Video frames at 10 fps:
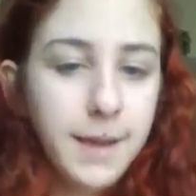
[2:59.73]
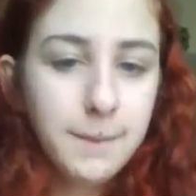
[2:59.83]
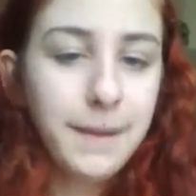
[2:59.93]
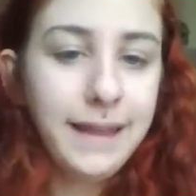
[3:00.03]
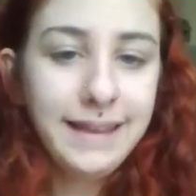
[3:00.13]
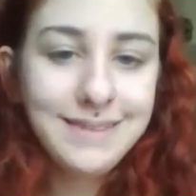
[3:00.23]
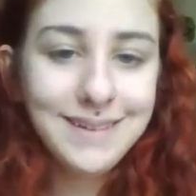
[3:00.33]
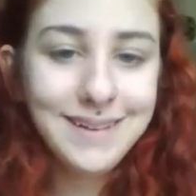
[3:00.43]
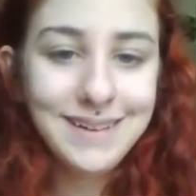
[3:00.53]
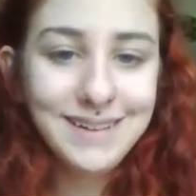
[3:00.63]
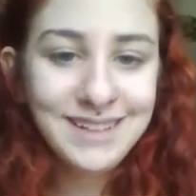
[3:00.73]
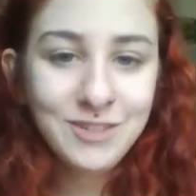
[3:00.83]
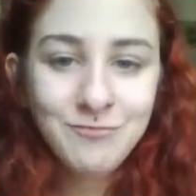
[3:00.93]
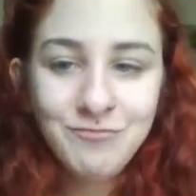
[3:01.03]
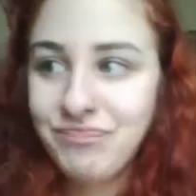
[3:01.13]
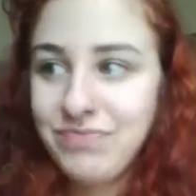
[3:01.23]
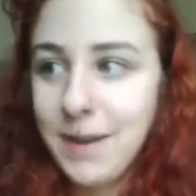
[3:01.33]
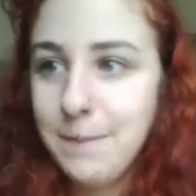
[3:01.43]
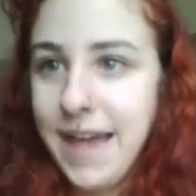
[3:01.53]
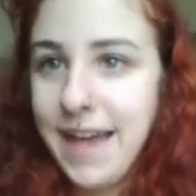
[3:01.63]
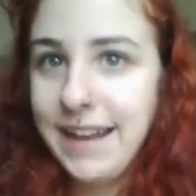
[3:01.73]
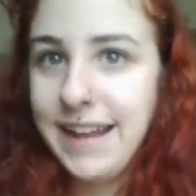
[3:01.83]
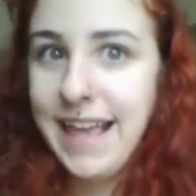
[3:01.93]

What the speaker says: but it's not bad.